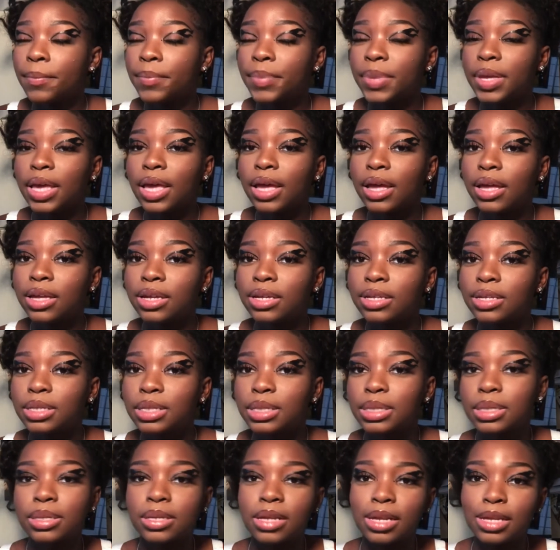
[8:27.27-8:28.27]
because
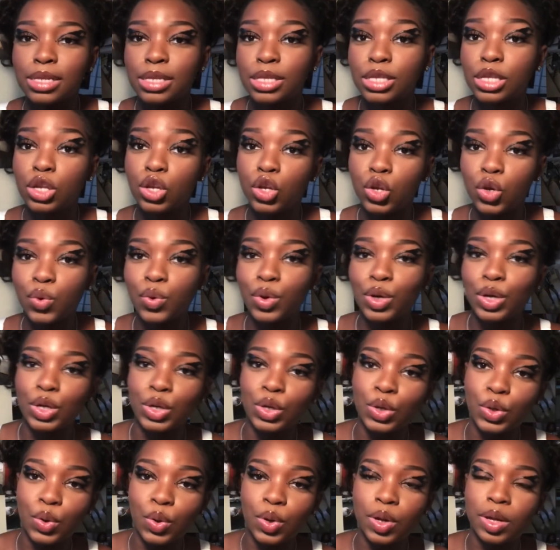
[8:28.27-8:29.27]
it's the newer
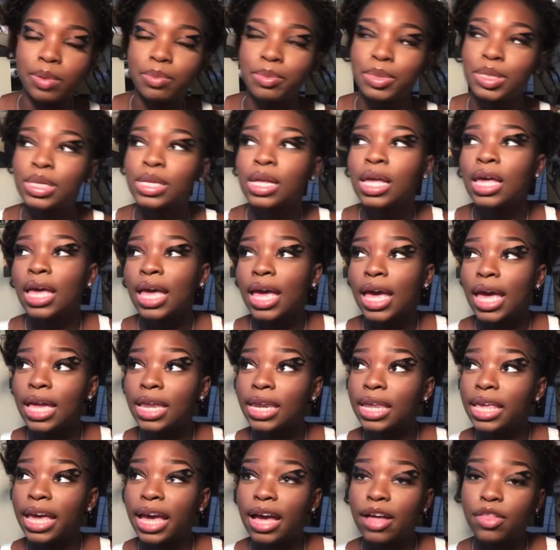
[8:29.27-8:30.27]
dorms.
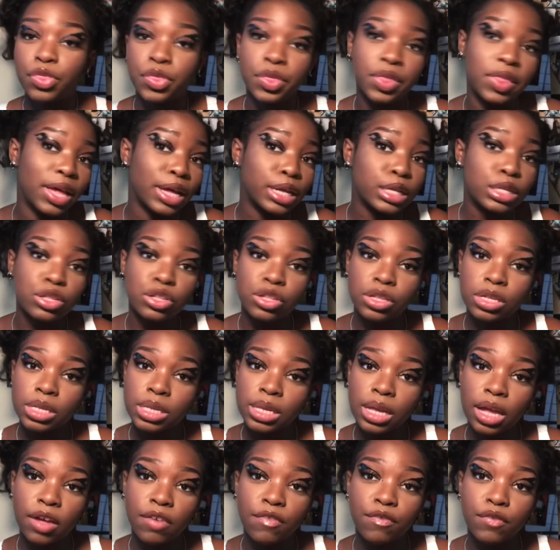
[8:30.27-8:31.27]
And yeah, that's
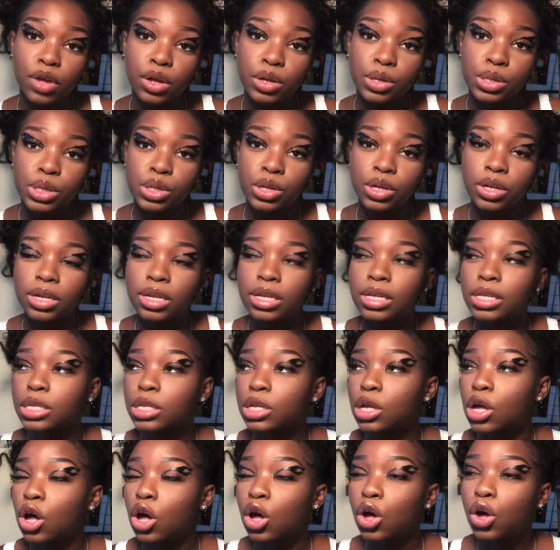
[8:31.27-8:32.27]
just like Foster.
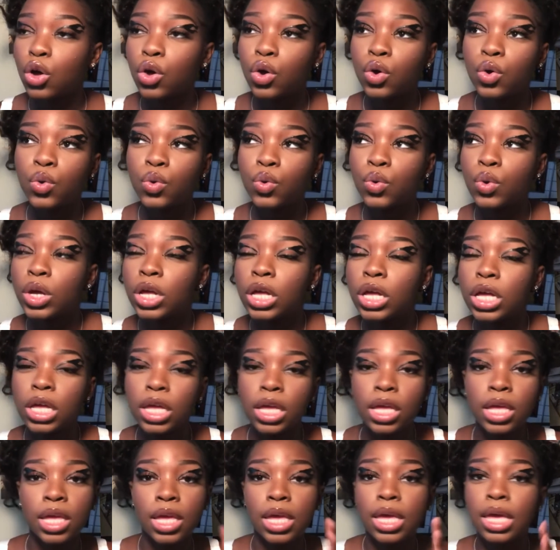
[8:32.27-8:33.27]
It's co-ed,
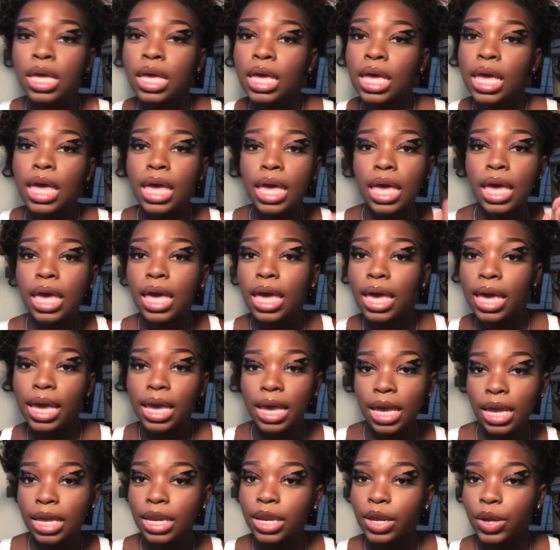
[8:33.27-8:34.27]

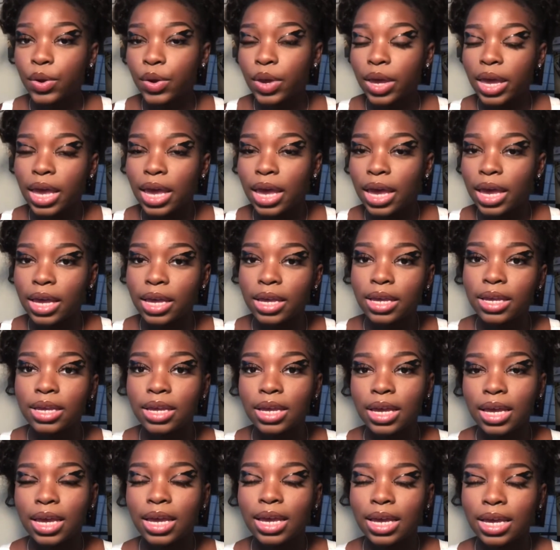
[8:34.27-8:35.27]
okay,
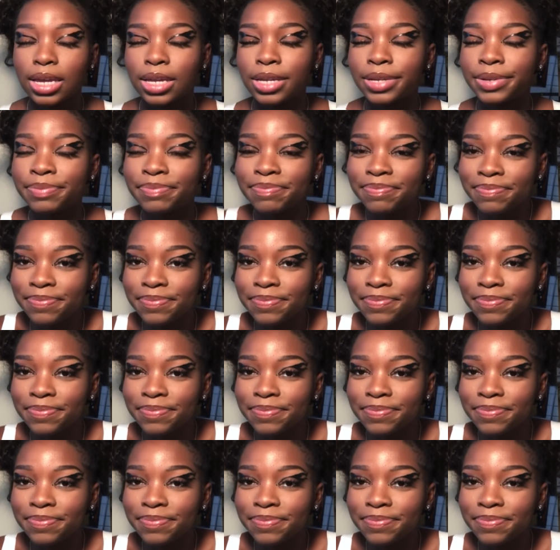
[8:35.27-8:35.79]
and